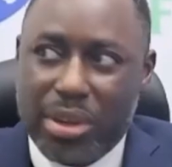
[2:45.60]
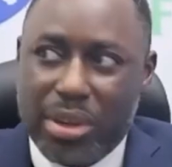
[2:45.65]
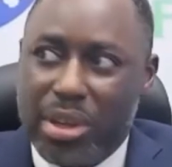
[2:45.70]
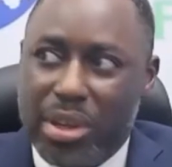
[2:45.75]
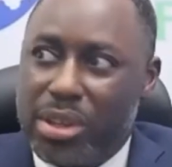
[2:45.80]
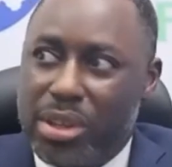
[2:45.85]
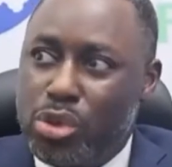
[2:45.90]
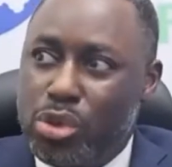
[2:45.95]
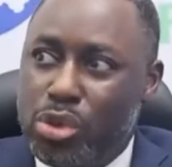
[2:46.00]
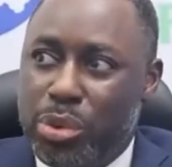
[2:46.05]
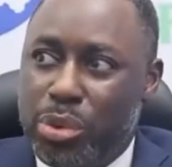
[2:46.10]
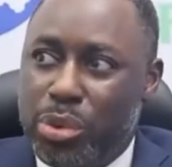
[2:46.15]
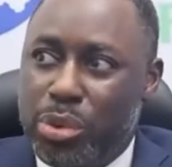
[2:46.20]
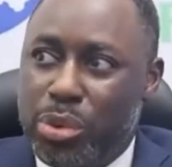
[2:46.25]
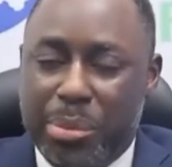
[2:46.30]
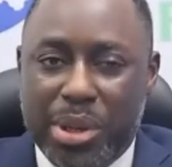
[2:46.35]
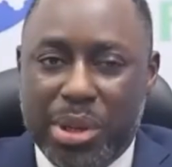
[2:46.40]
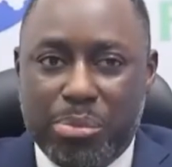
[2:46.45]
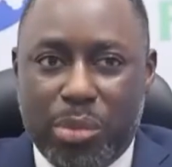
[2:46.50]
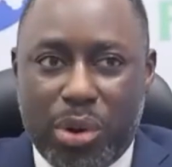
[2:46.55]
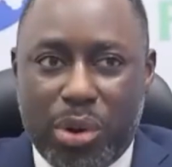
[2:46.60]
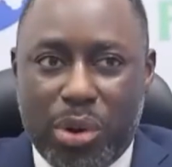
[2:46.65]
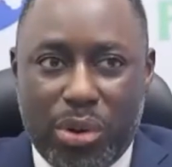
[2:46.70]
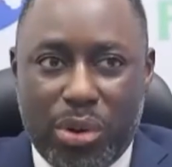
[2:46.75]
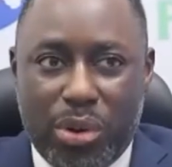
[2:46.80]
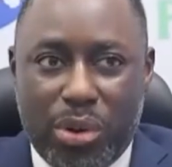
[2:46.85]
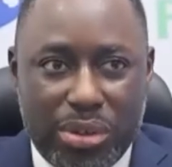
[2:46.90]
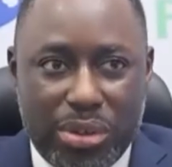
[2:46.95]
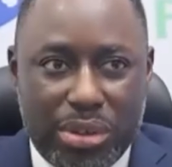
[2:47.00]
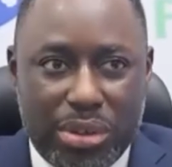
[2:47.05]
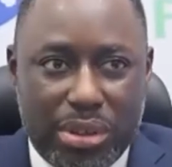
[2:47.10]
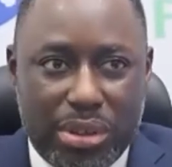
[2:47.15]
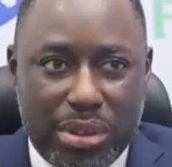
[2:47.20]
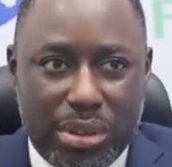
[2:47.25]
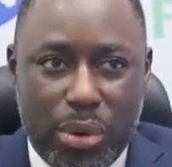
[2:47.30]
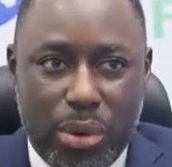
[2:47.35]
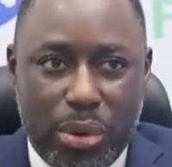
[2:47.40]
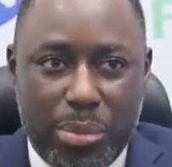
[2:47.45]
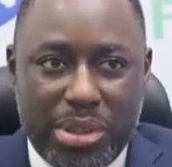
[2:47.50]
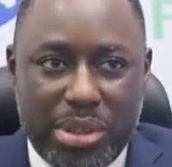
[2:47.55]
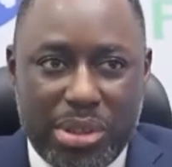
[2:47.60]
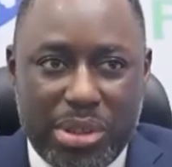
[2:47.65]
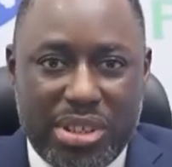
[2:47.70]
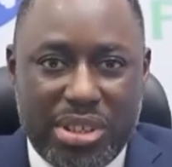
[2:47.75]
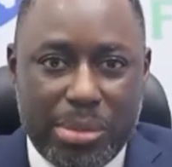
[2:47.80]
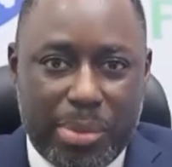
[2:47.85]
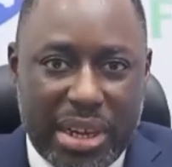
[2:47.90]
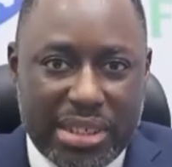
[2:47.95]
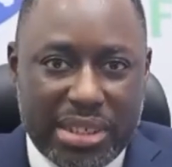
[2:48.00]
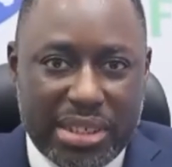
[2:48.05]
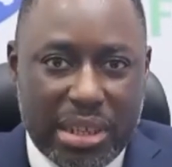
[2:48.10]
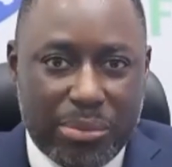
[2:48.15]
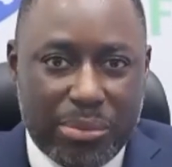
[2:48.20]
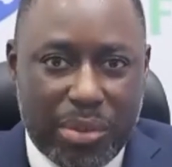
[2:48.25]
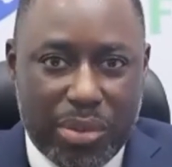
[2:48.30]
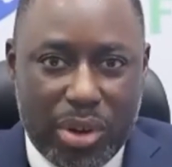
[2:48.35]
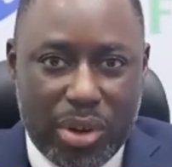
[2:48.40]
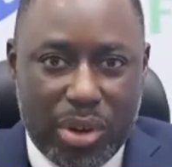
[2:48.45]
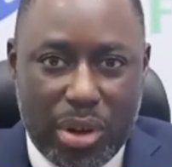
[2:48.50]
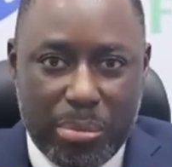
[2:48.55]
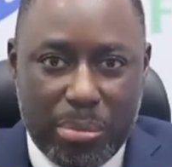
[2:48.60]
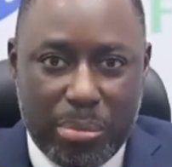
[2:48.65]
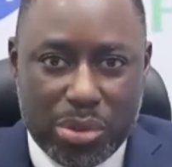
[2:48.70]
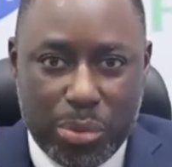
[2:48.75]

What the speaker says: just to put go a bit deeper in terms of the numbers,